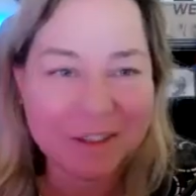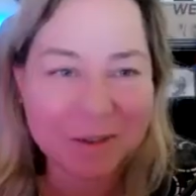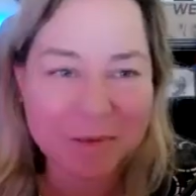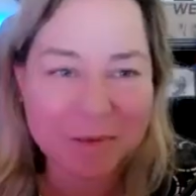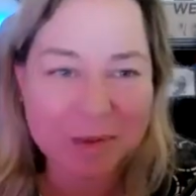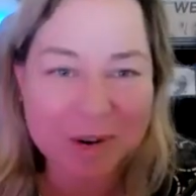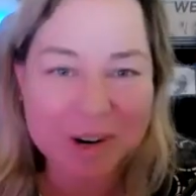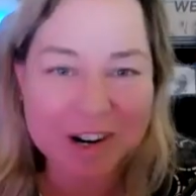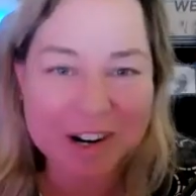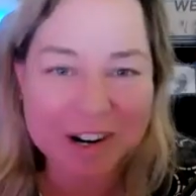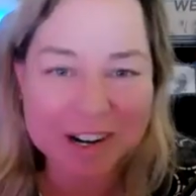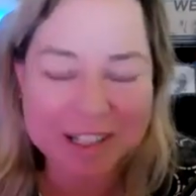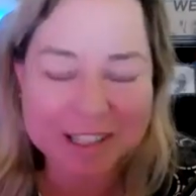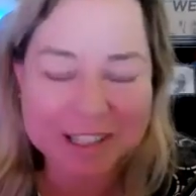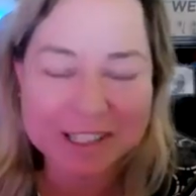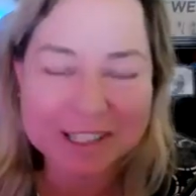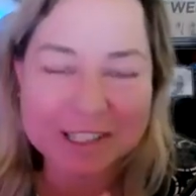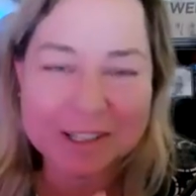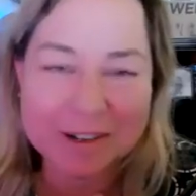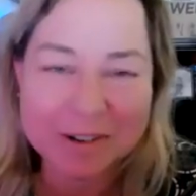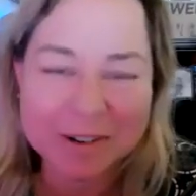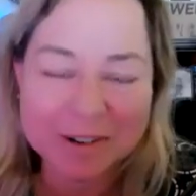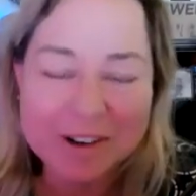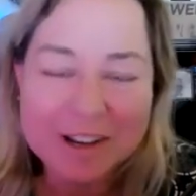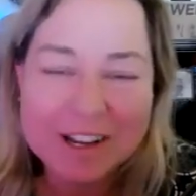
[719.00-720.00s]
the word. And
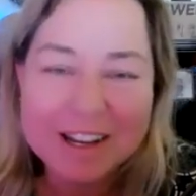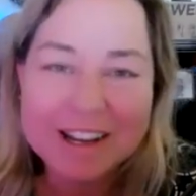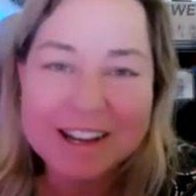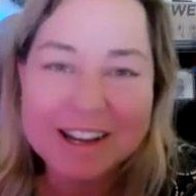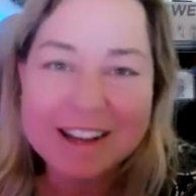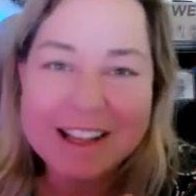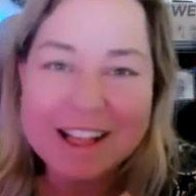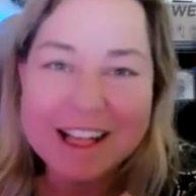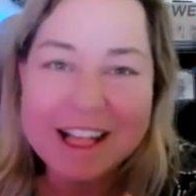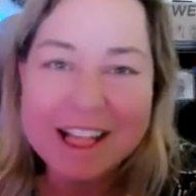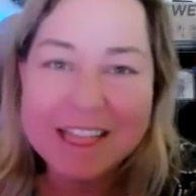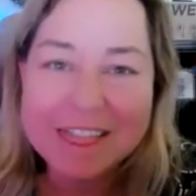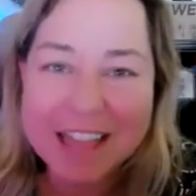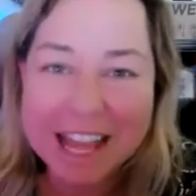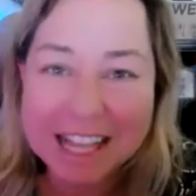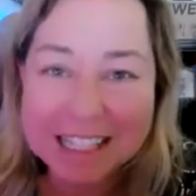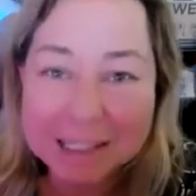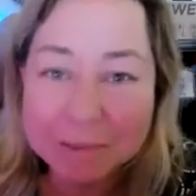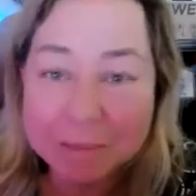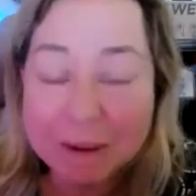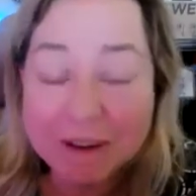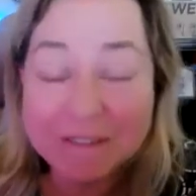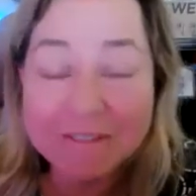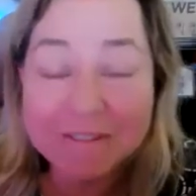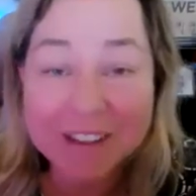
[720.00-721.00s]
so that's
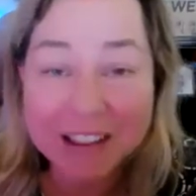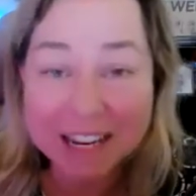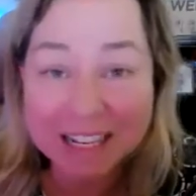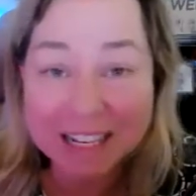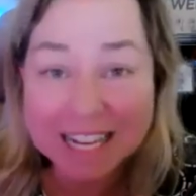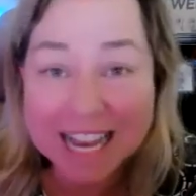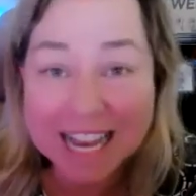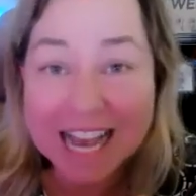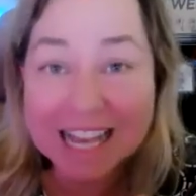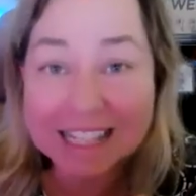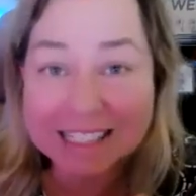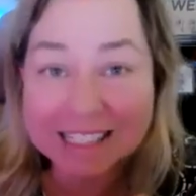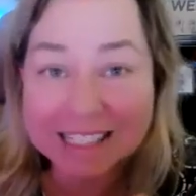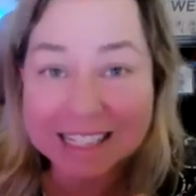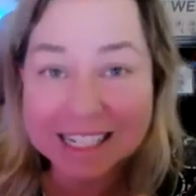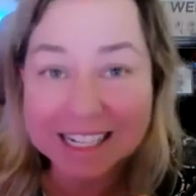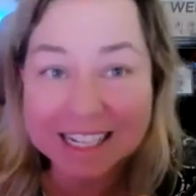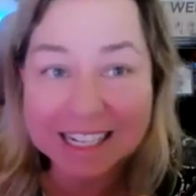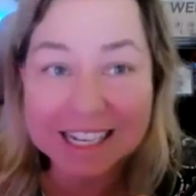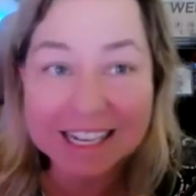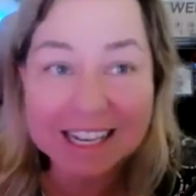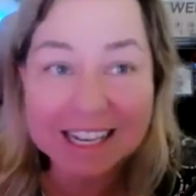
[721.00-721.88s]
been fantastic.